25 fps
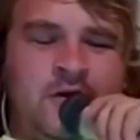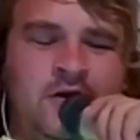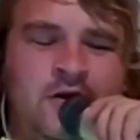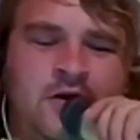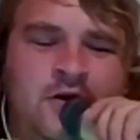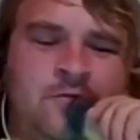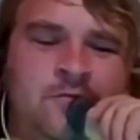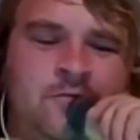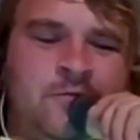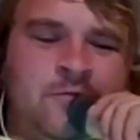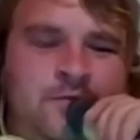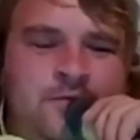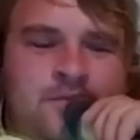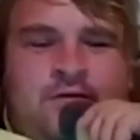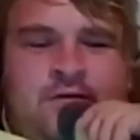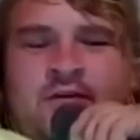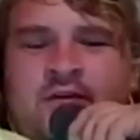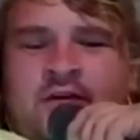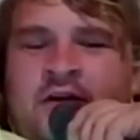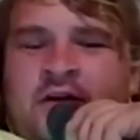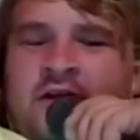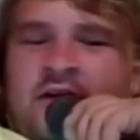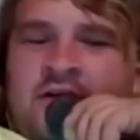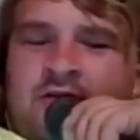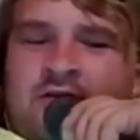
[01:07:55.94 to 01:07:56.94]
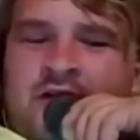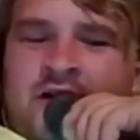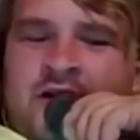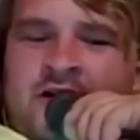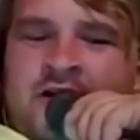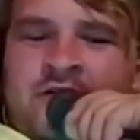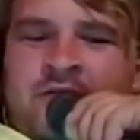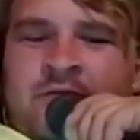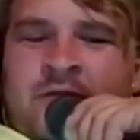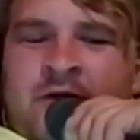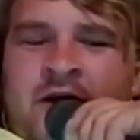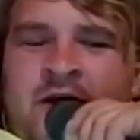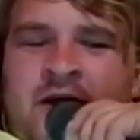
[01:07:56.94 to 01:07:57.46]
a couple people that say they don't
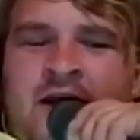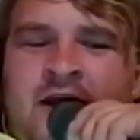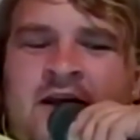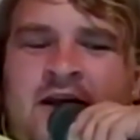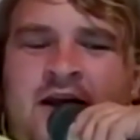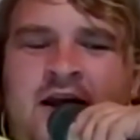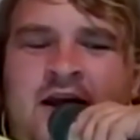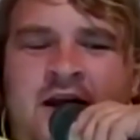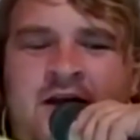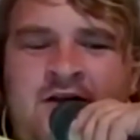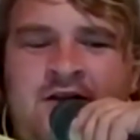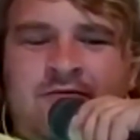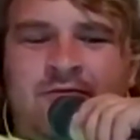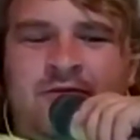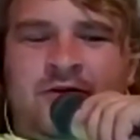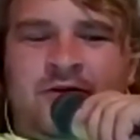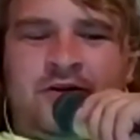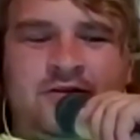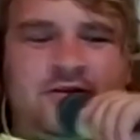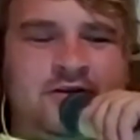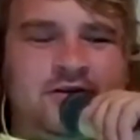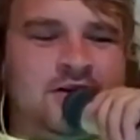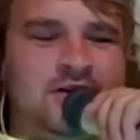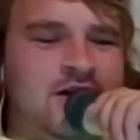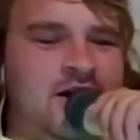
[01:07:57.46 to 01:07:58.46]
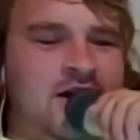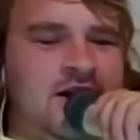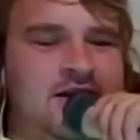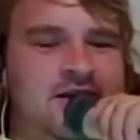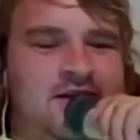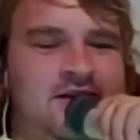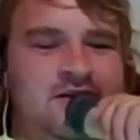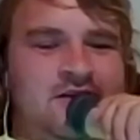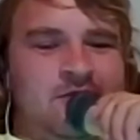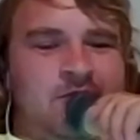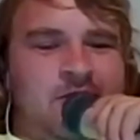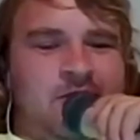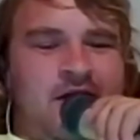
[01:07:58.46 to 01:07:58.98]
like the back. I really
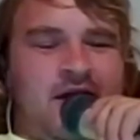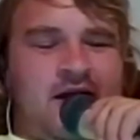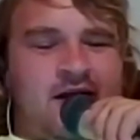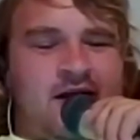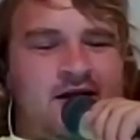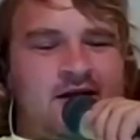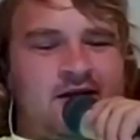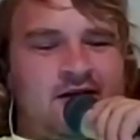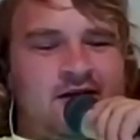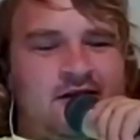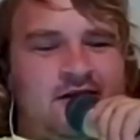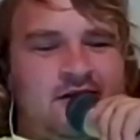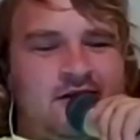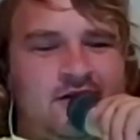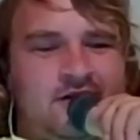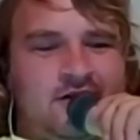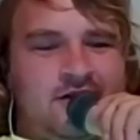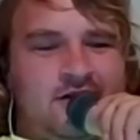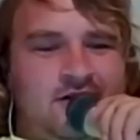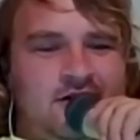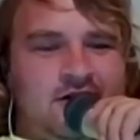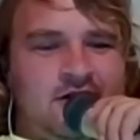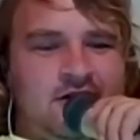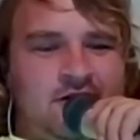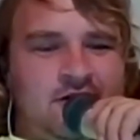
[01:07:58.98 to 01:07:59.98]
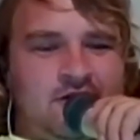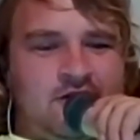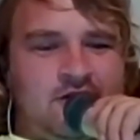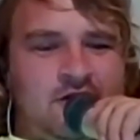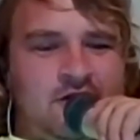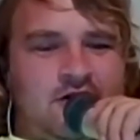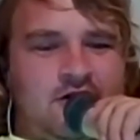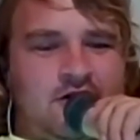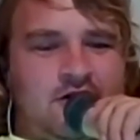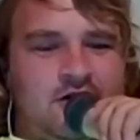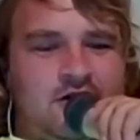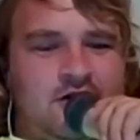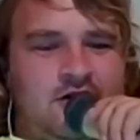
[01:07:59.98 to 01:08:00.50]
like the back of the
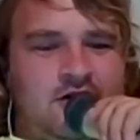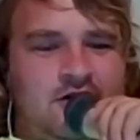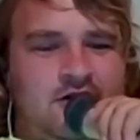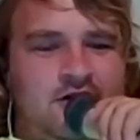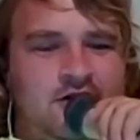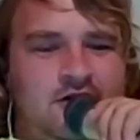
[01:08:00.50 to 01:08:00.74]
car.